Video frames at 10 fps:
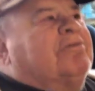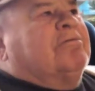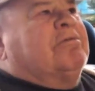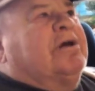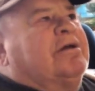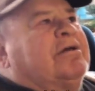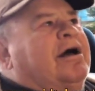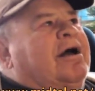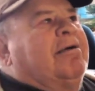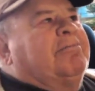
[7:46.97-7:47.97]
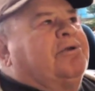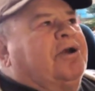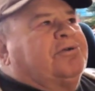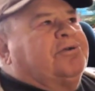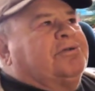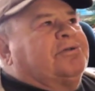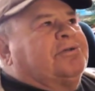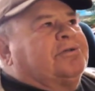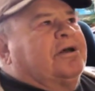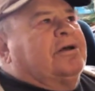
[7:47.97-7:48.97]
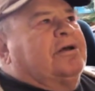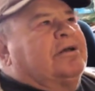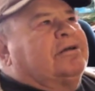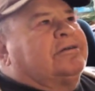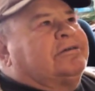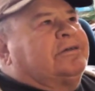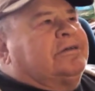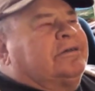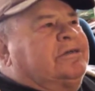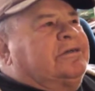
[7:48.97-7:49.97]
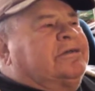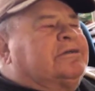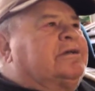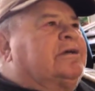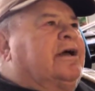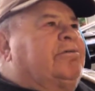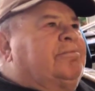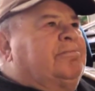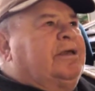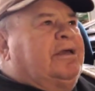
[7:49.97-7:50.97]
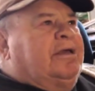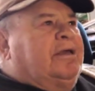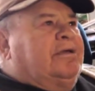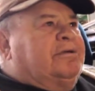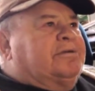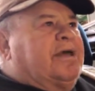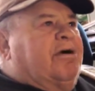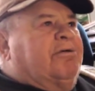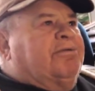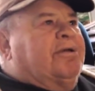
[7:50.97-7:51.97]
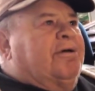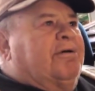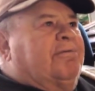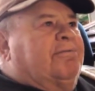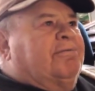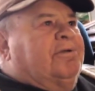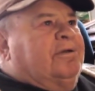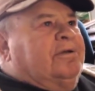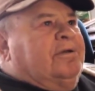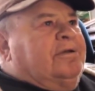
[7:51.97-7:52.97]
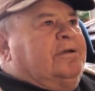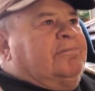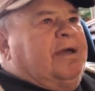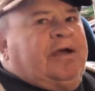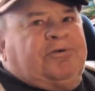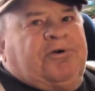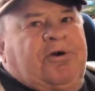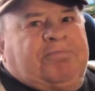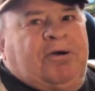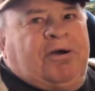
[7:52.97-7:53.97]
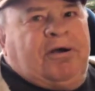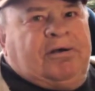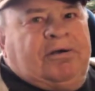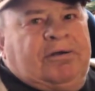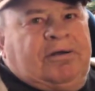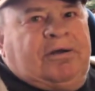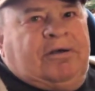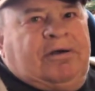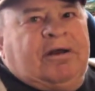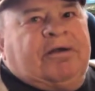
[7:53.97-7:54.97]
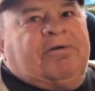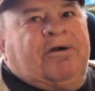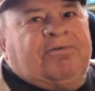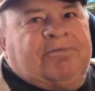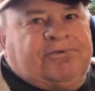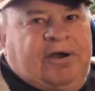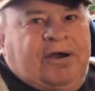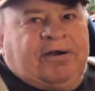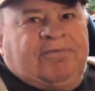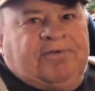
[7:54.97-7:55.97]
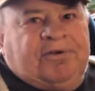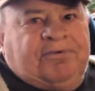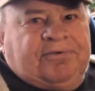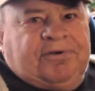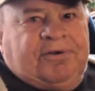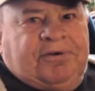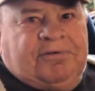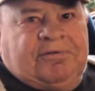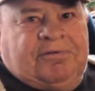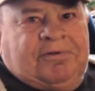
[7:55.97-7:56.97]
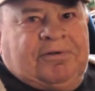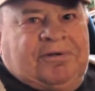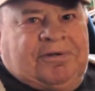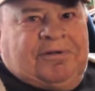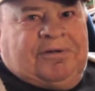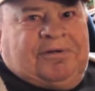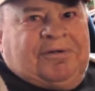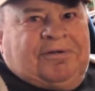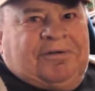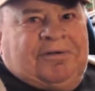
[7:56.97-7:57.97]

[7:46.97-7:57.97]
Well, I'm just uh, let's see, I would be south of Max Shaul Park, right across from the soccer fields there. Uh-huh.